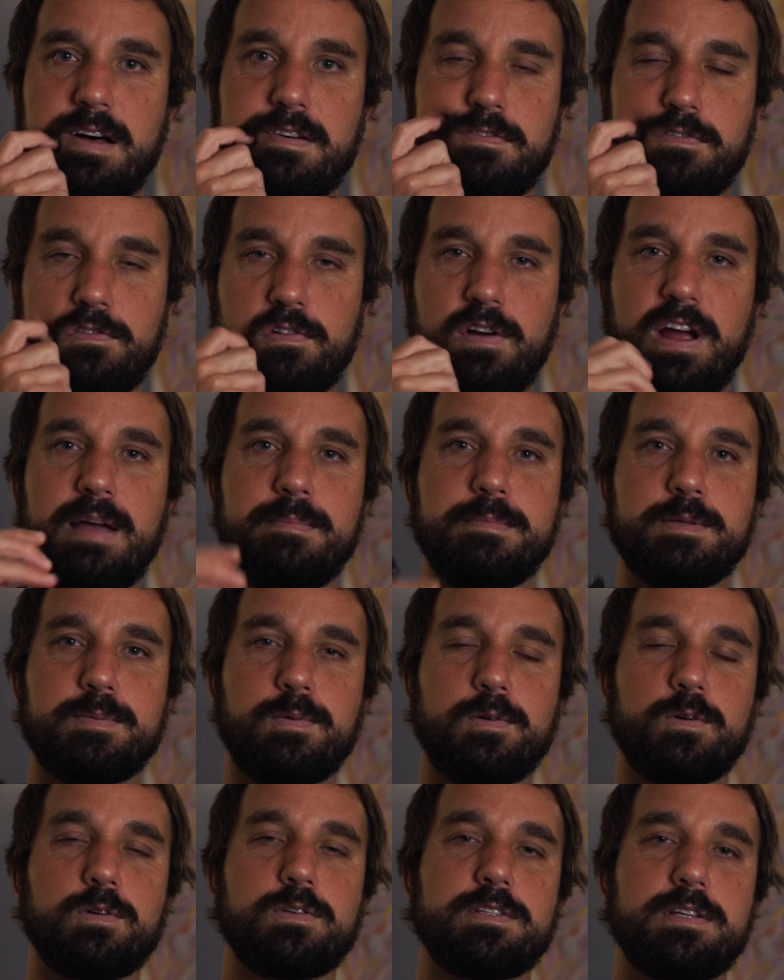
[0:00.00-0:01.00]
frames
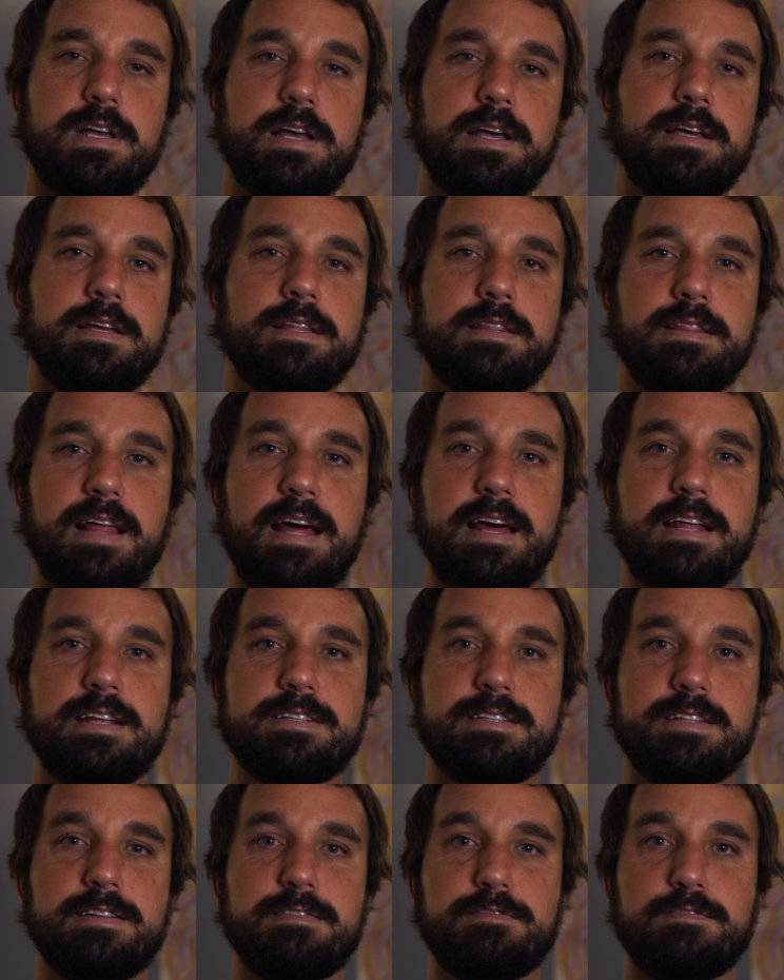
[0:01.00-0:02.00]
per second. That
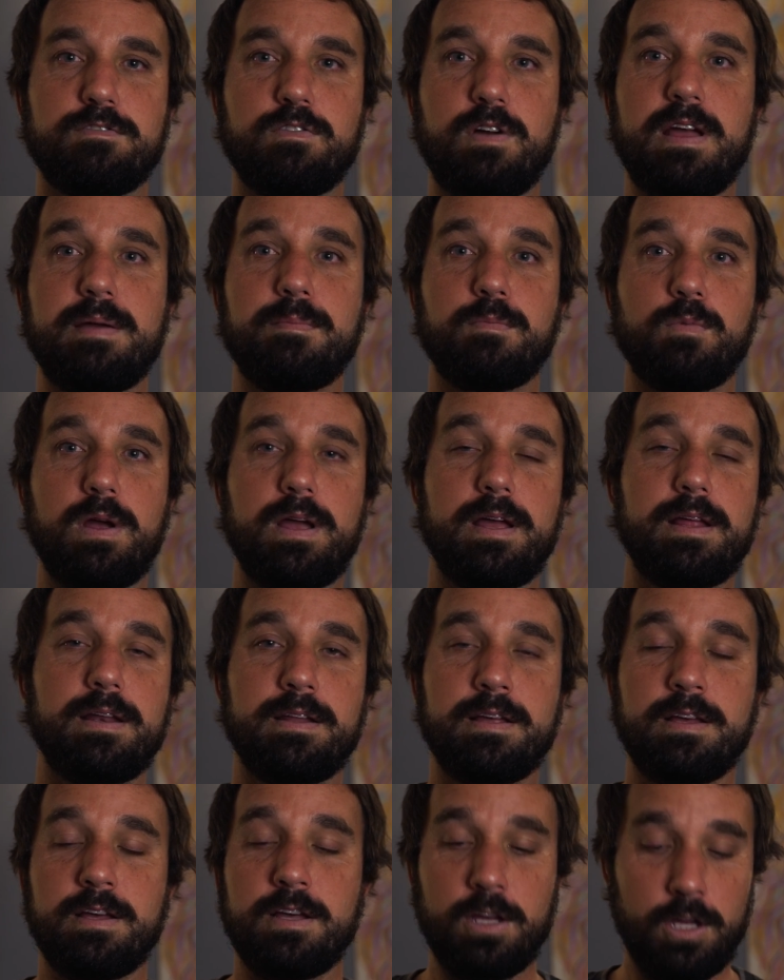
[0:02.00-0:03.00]
is the frame rate.
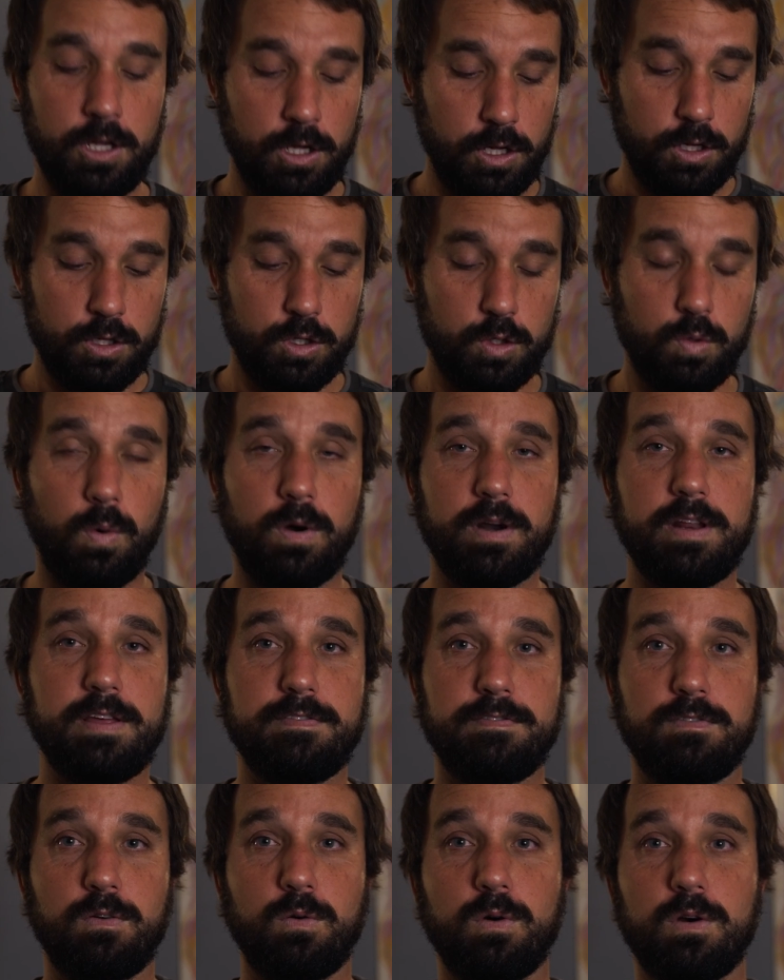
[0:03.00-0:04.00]

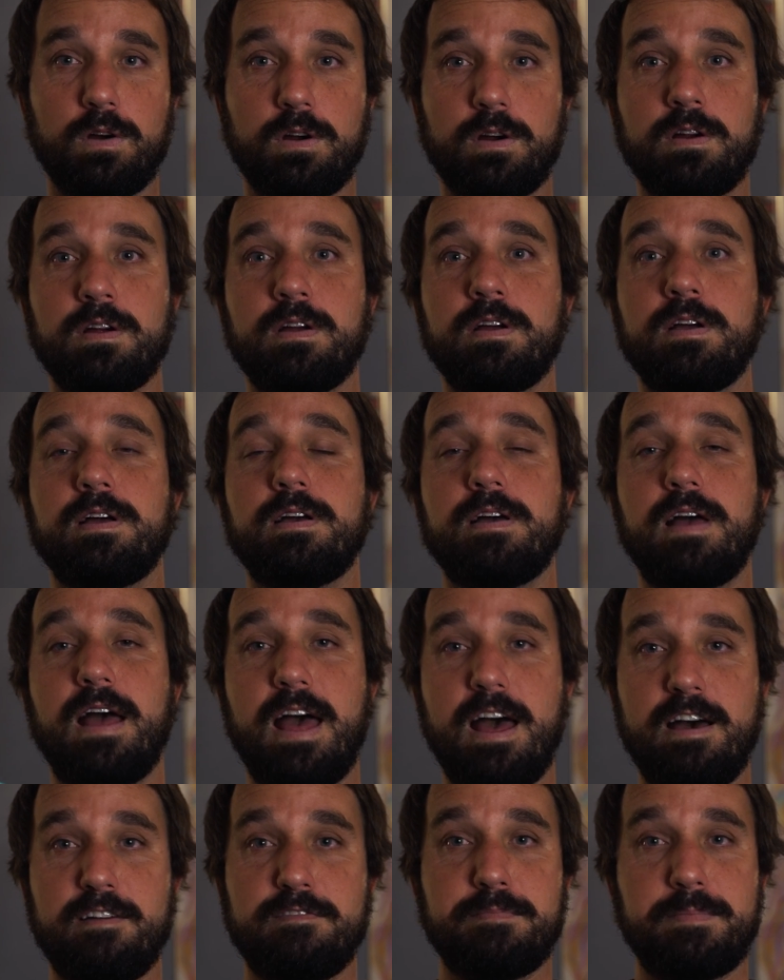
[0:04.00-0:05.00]
24
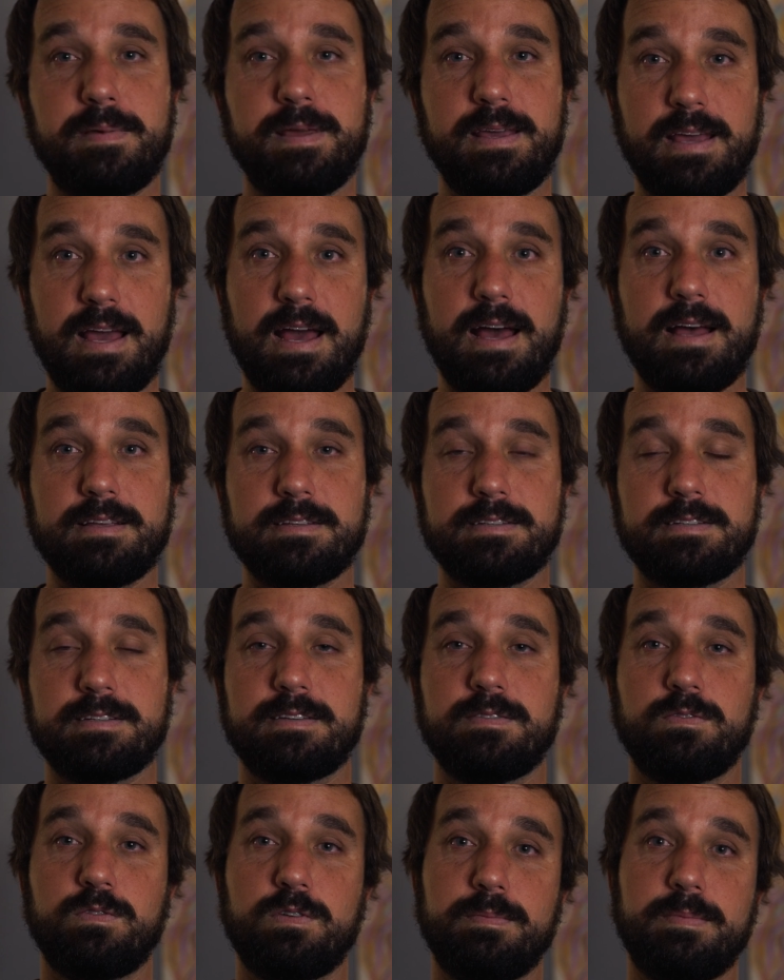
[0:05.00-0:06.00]

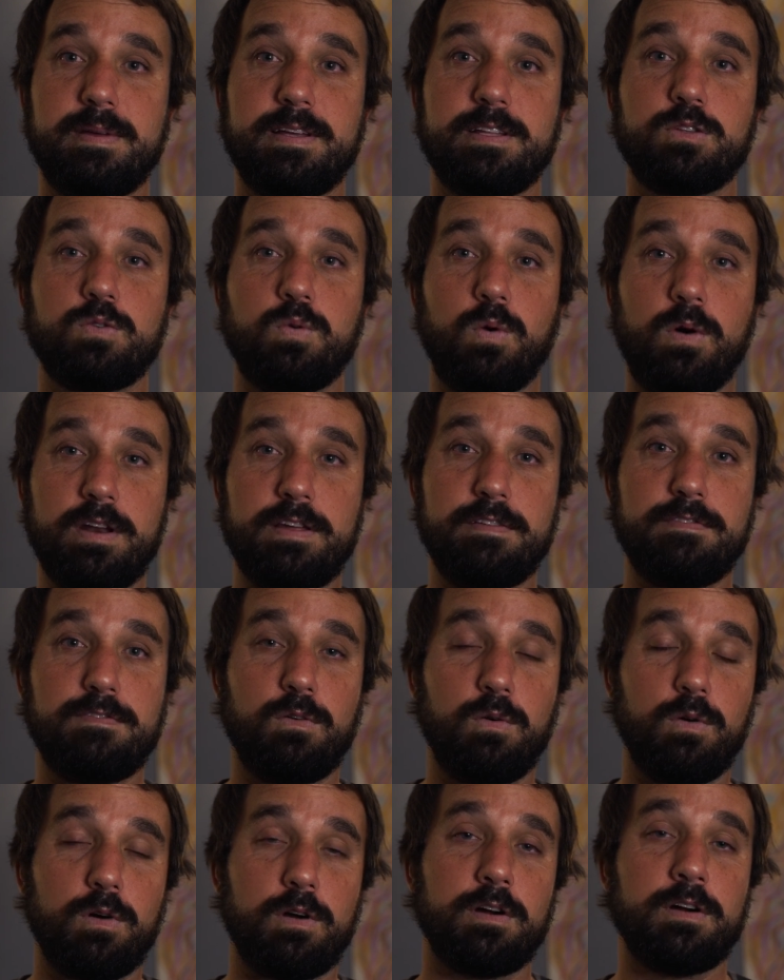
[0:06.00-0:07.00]
FPS would be
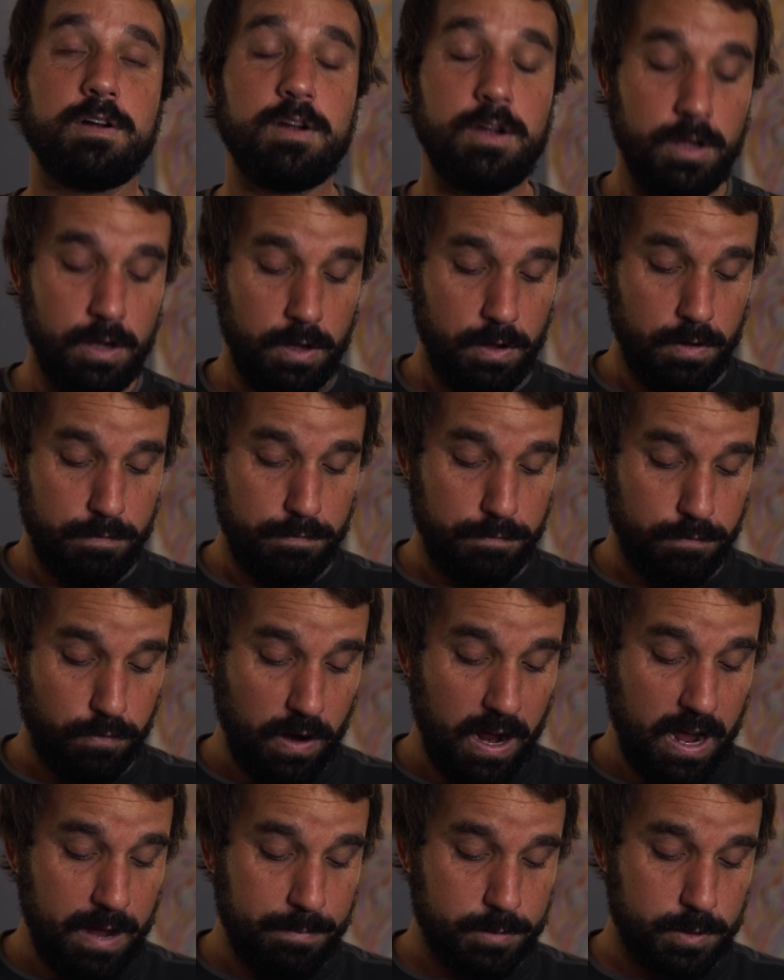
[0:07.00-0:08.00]
24
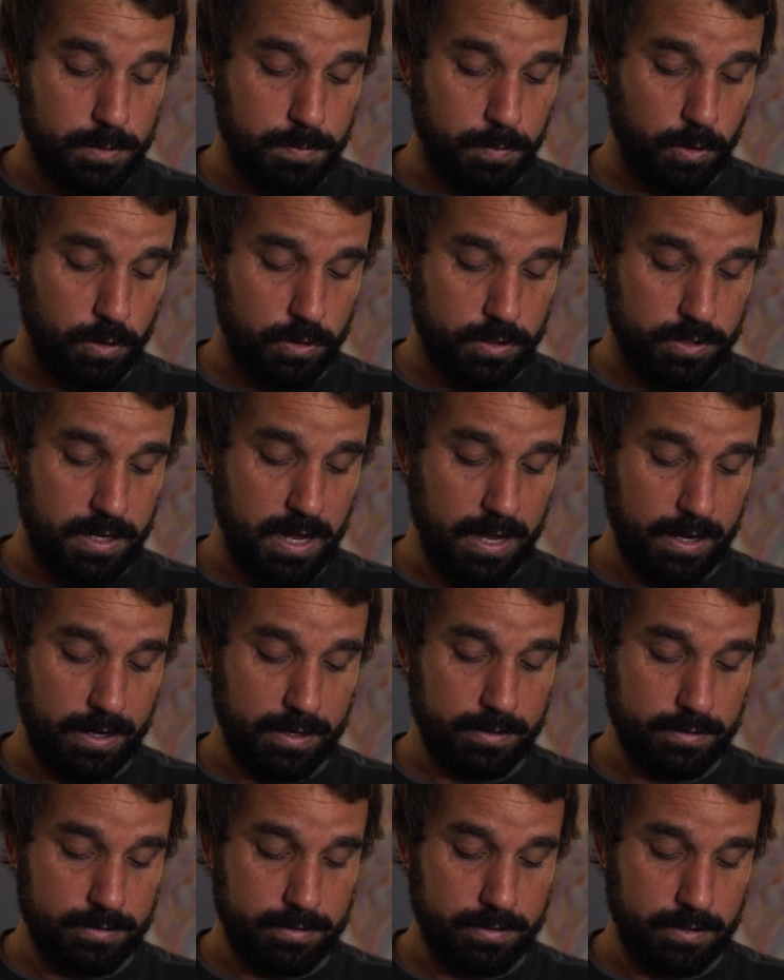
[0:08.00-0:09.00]
frames per
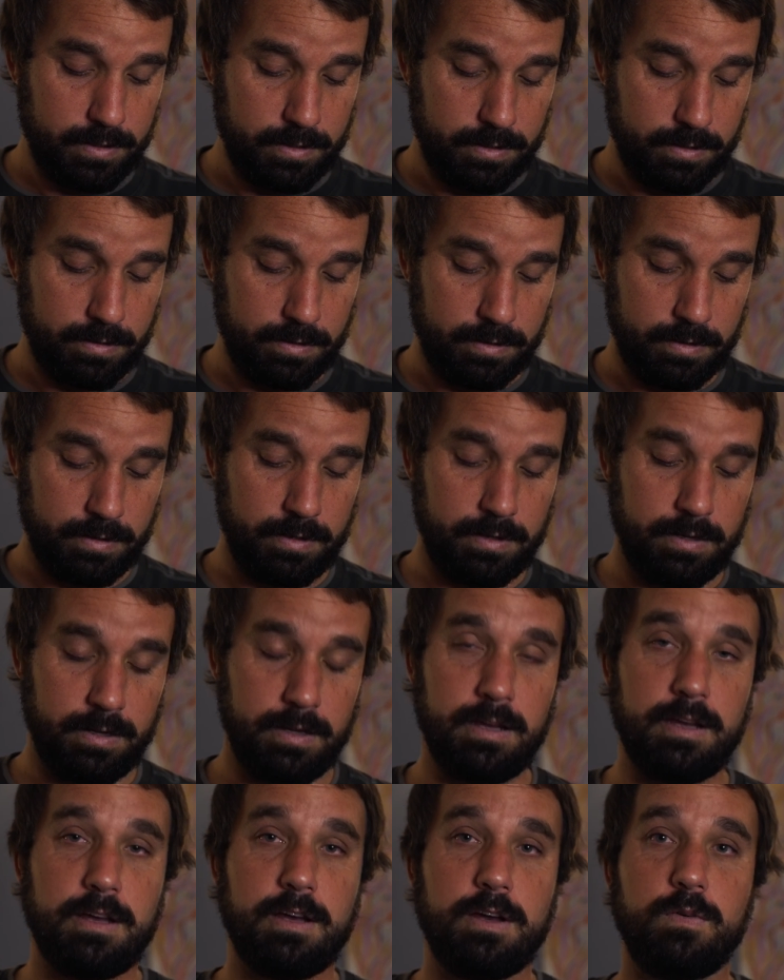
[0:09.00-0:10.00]
second,
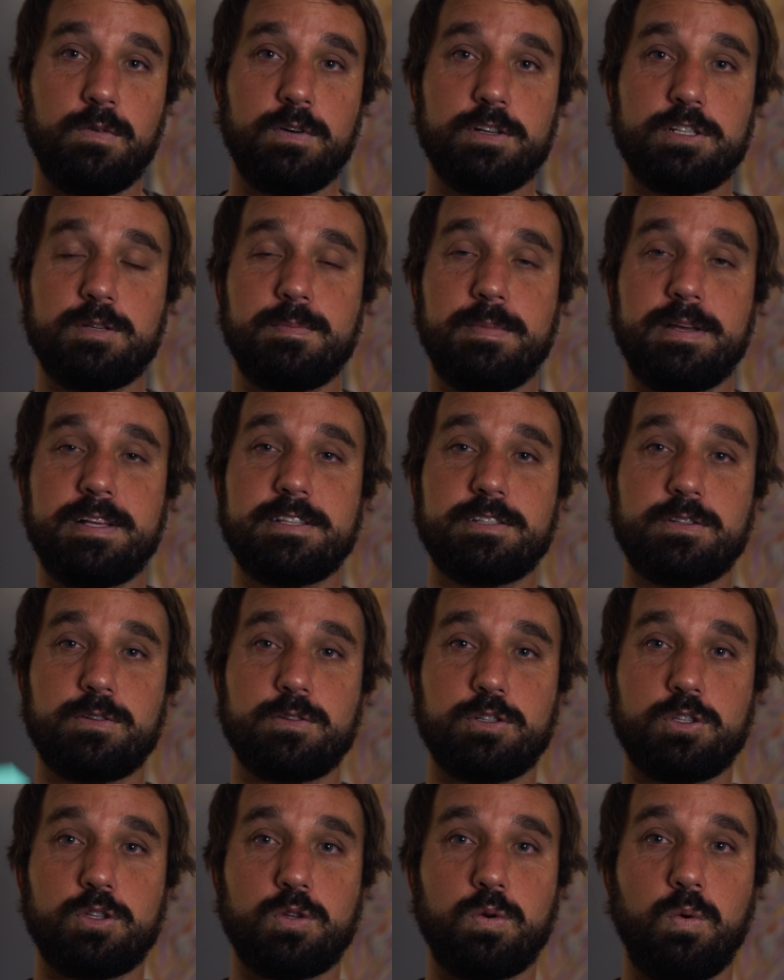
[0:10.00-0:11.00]
which means
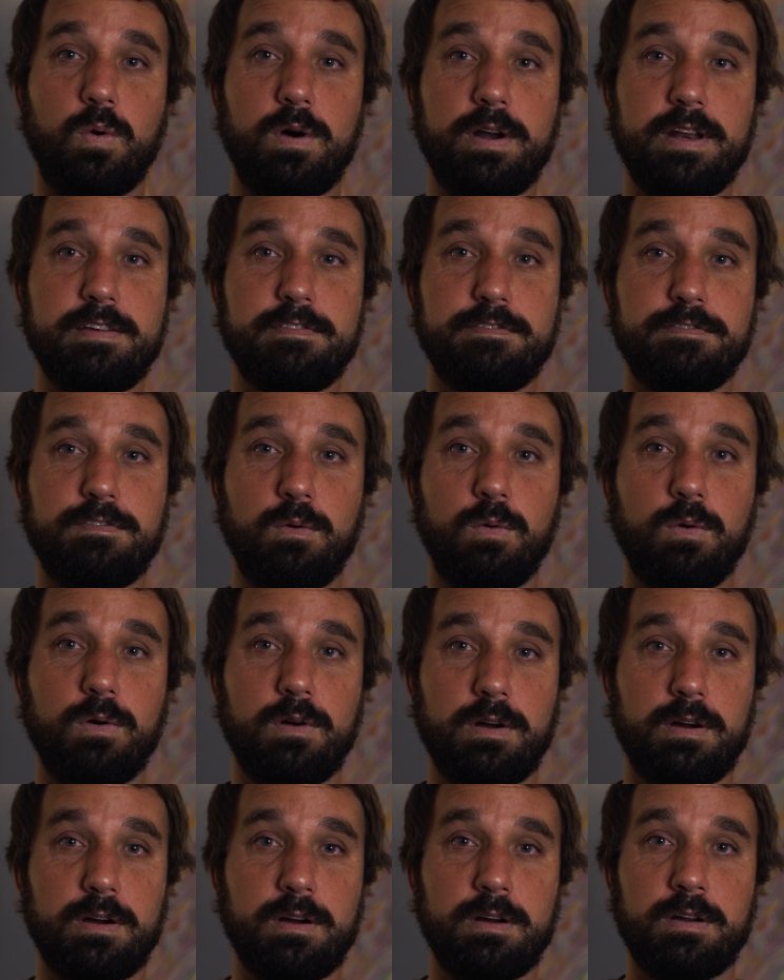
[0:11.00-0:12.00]
there's
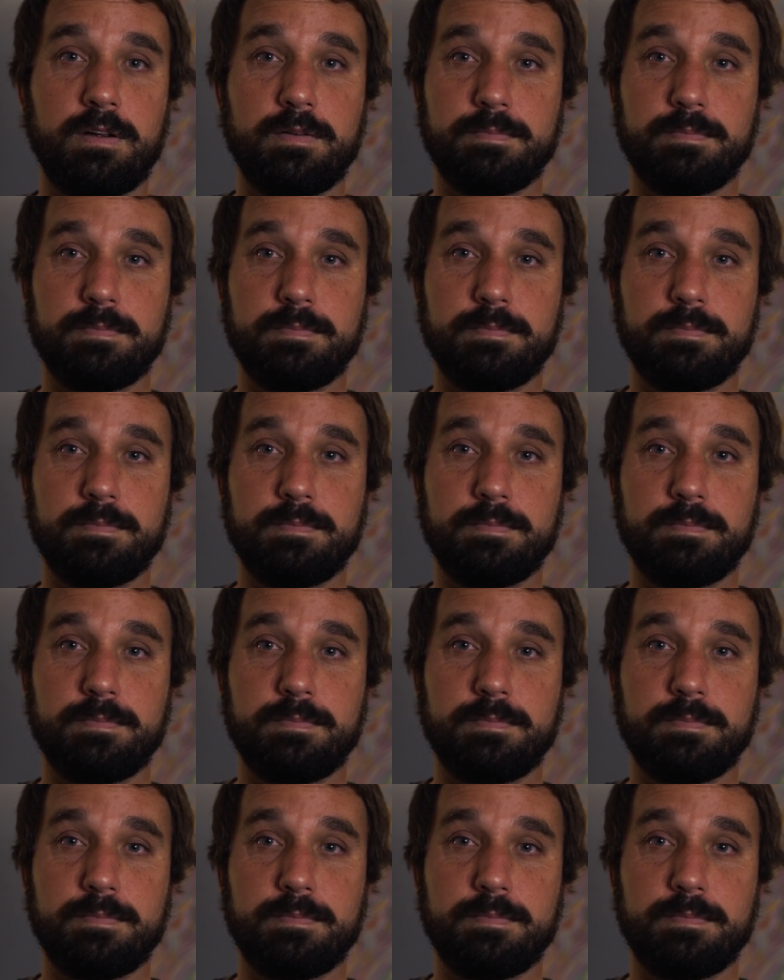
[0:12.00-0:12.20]
24